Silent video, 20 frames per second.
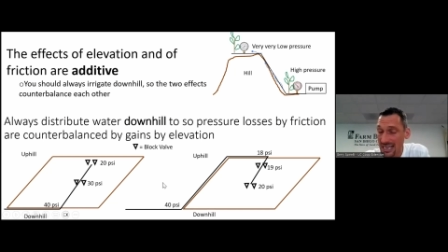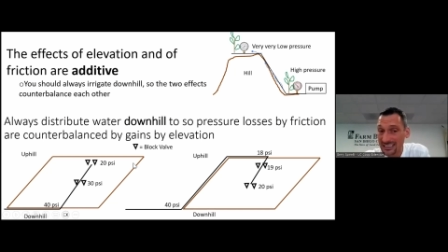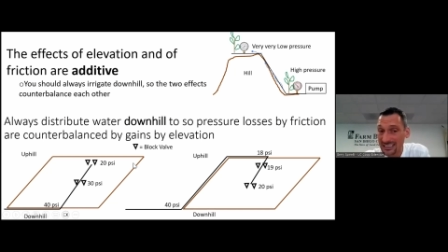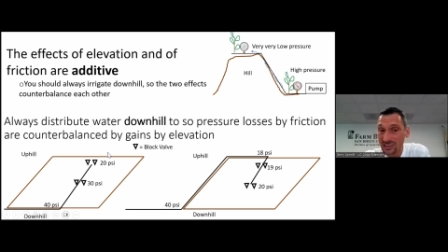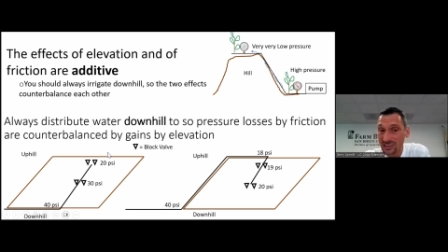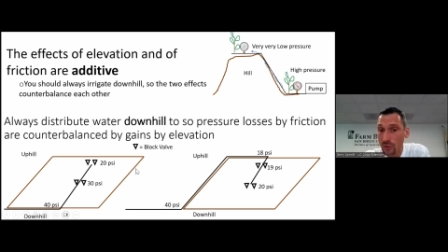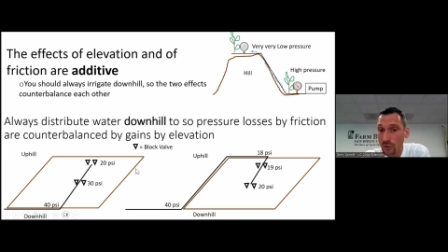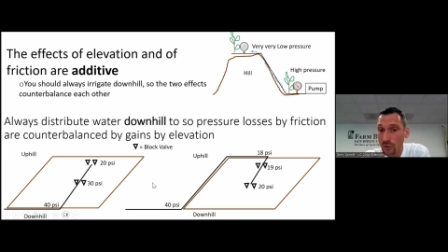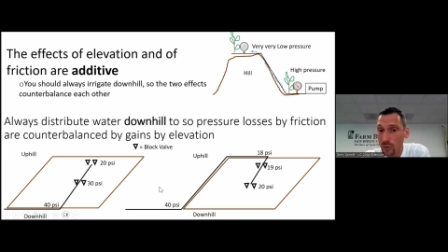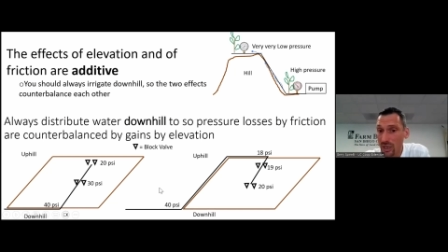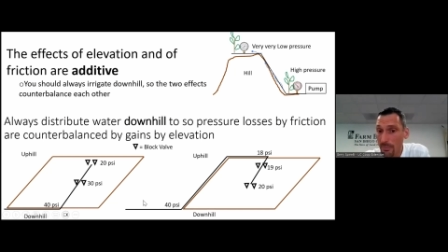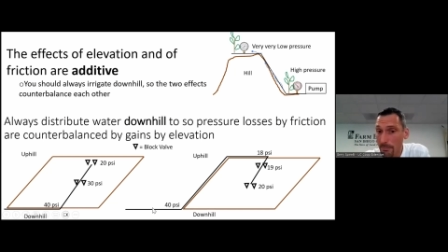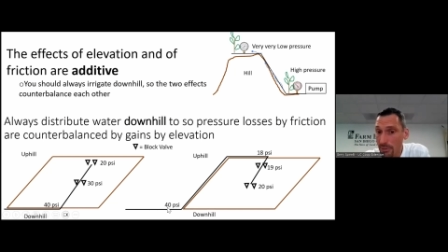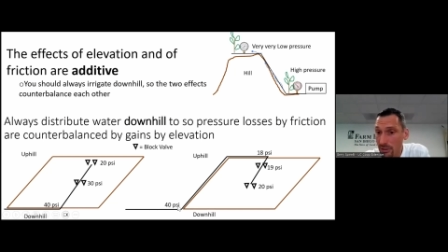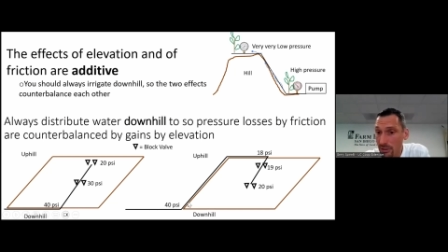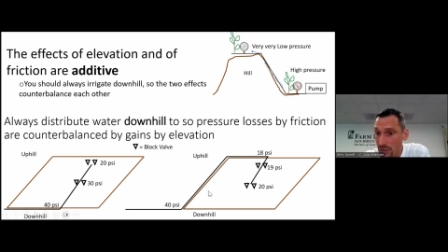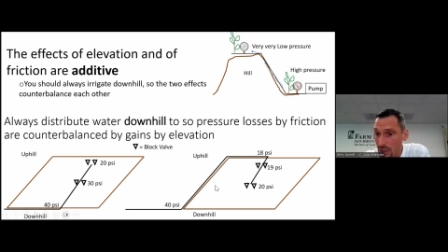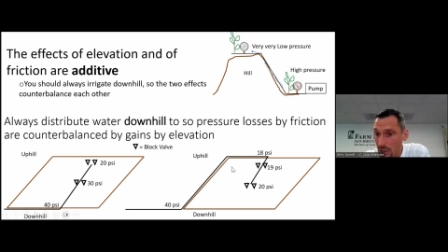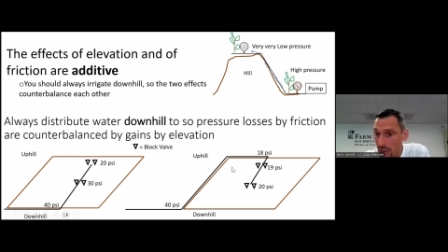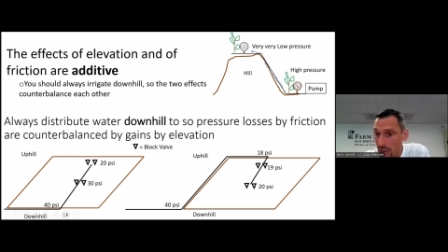So you will
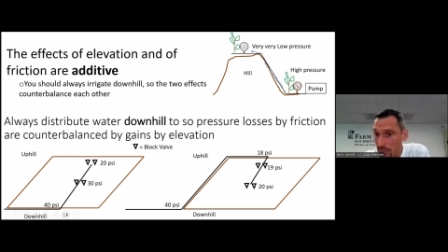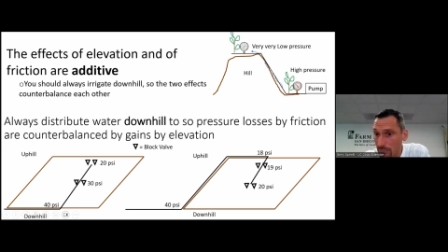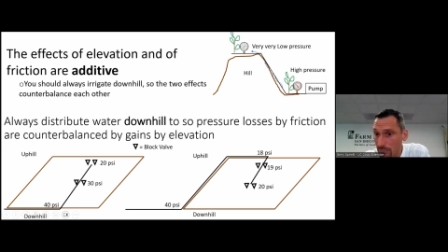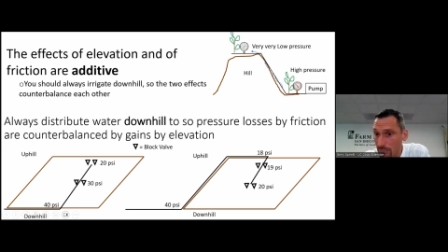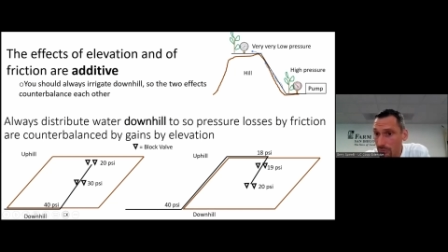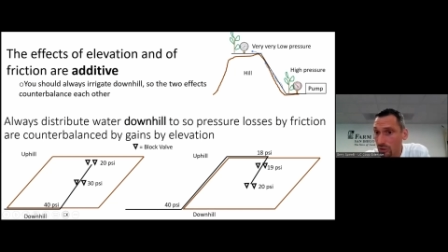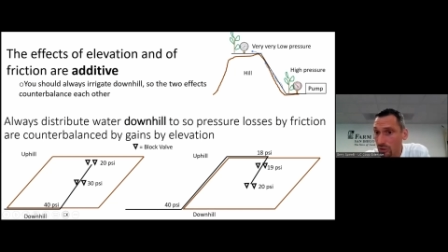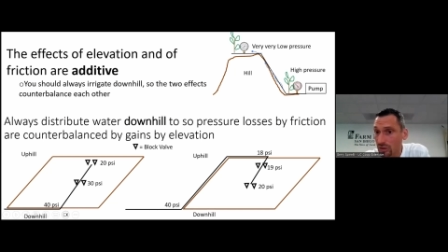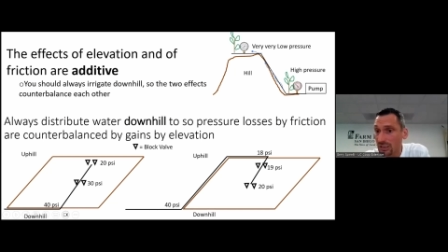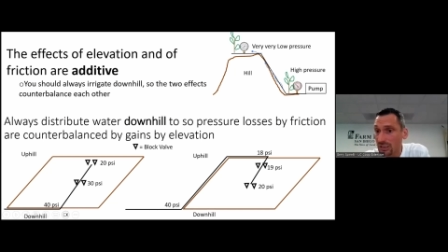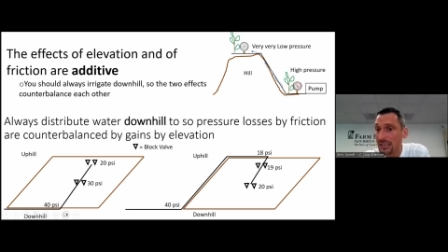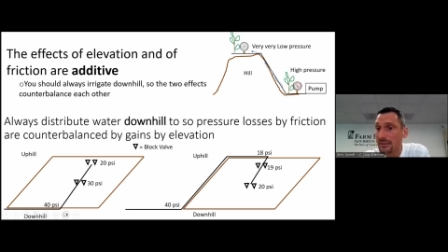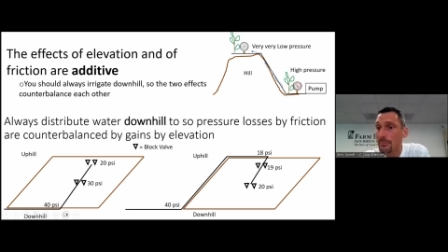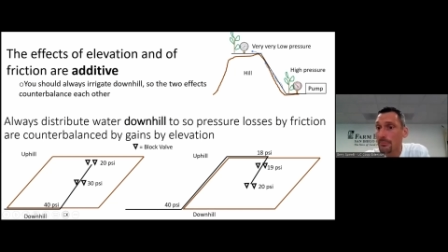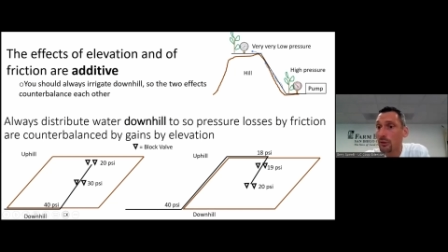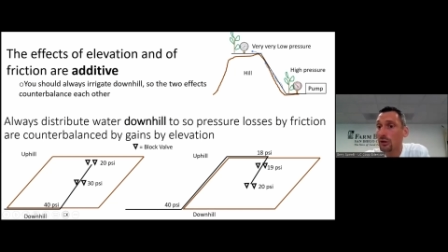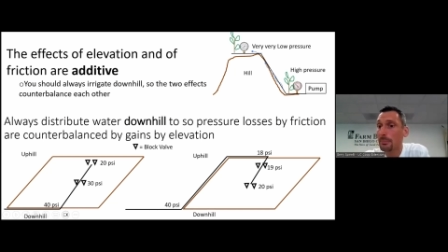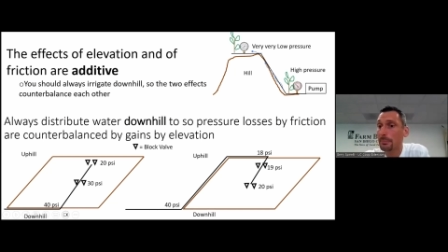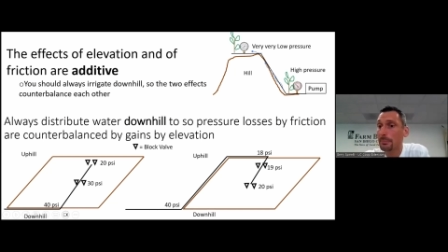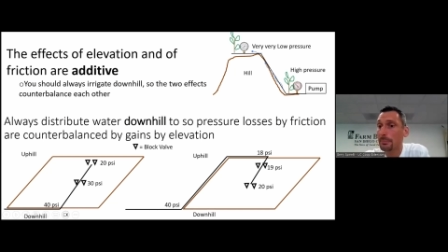burn totally
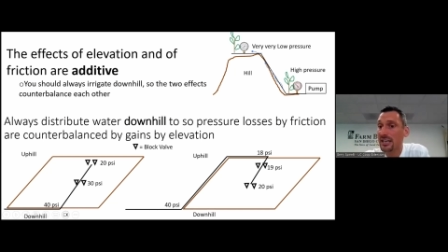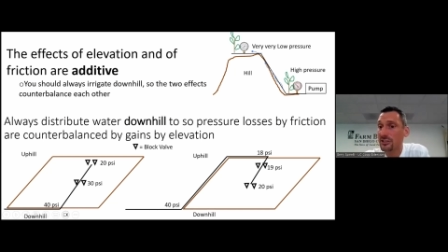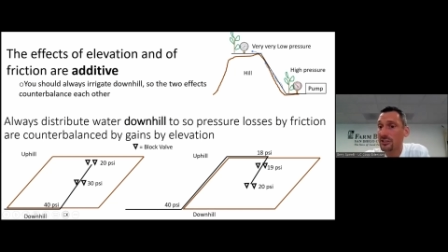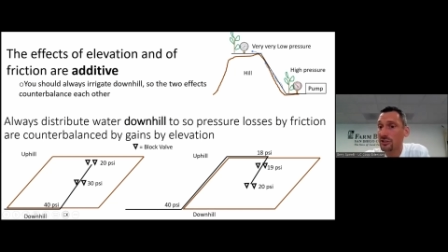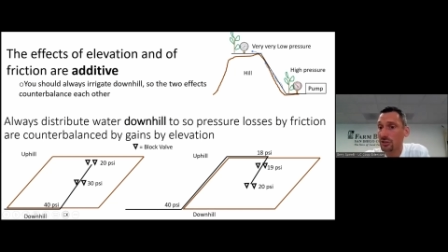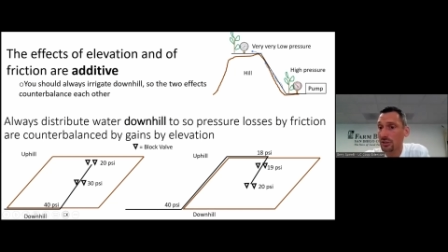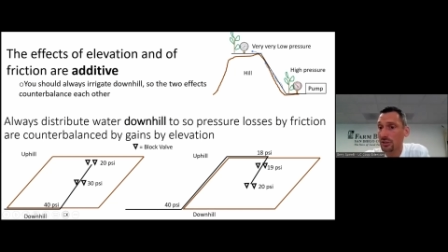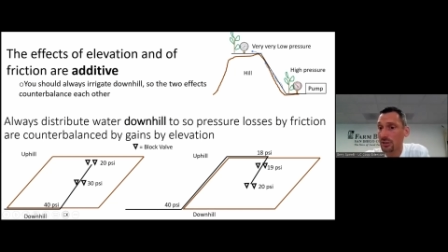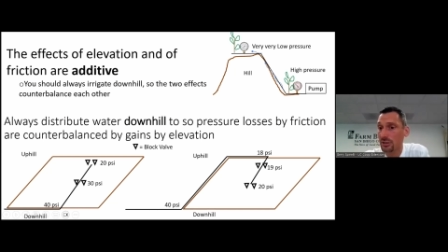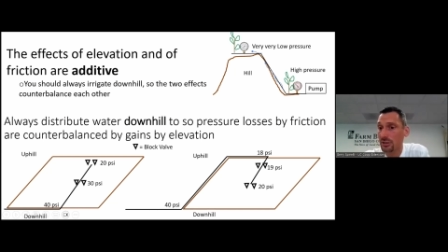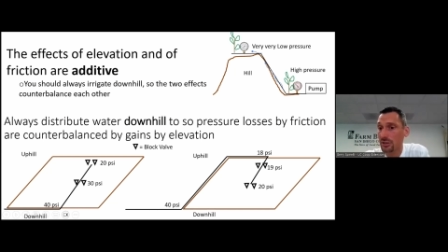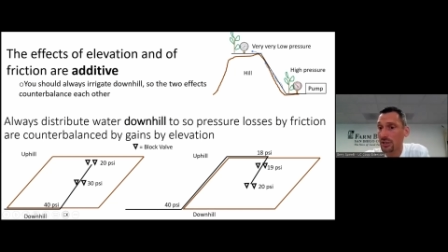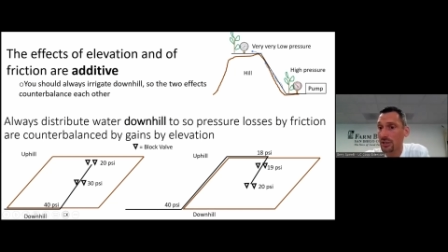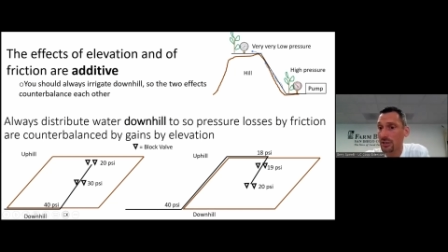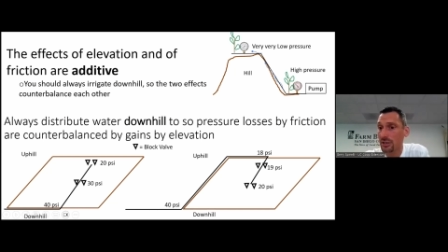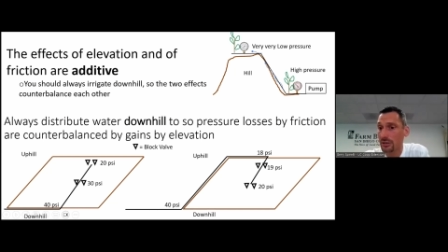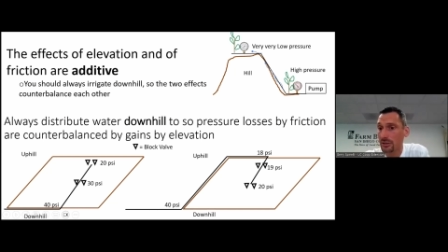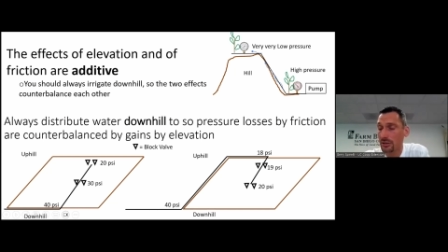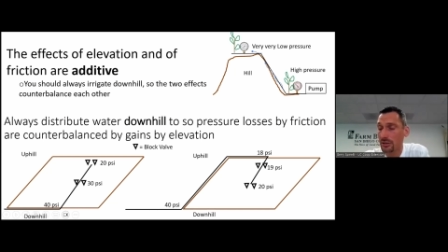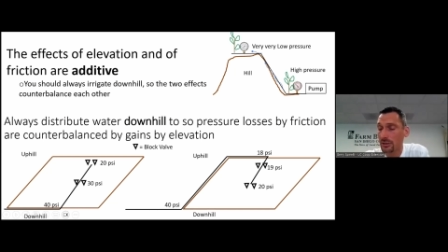more pressure
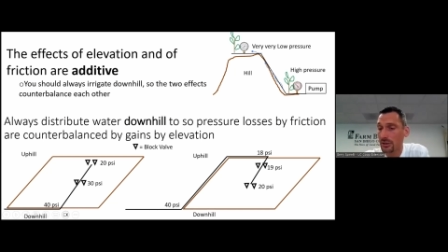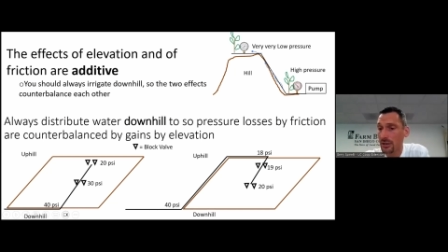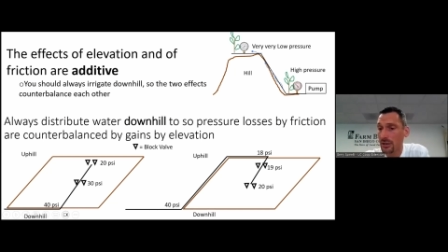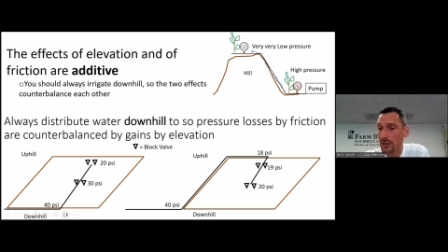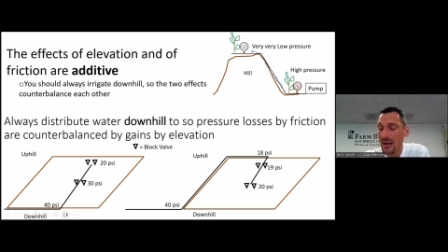here,